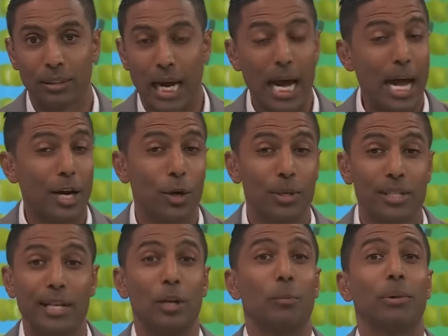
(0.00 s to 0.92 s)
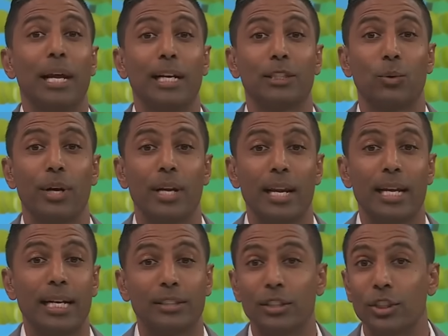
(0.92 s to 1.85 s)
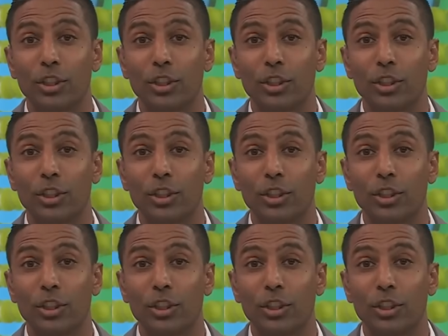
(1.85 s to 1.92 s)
I, I, don't know a single place where Jannik isn't